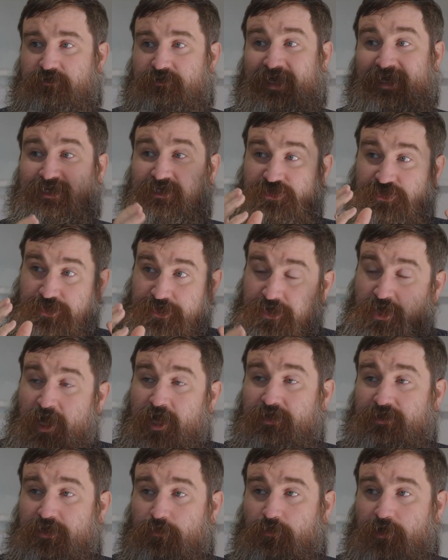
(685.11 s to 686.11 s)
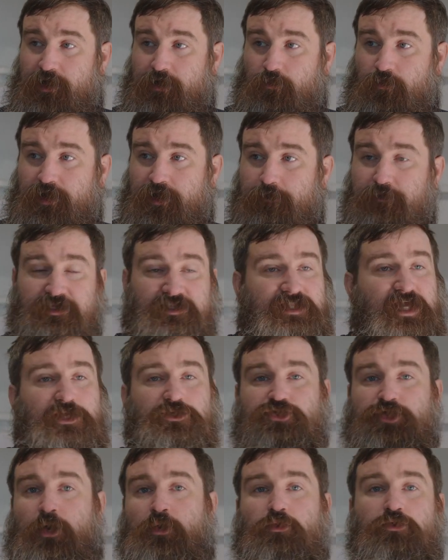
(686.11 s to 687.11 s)
that it's not the right way, but they
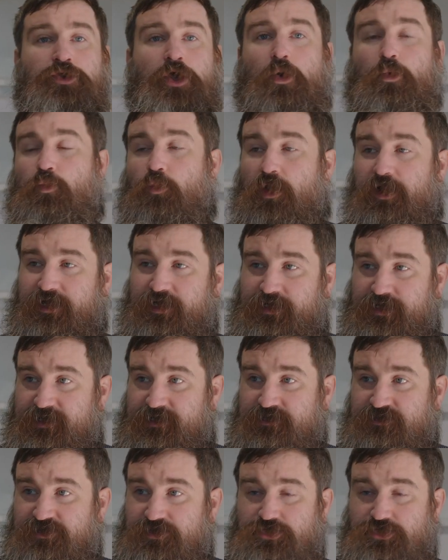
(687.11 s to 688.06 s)
don't know what it is.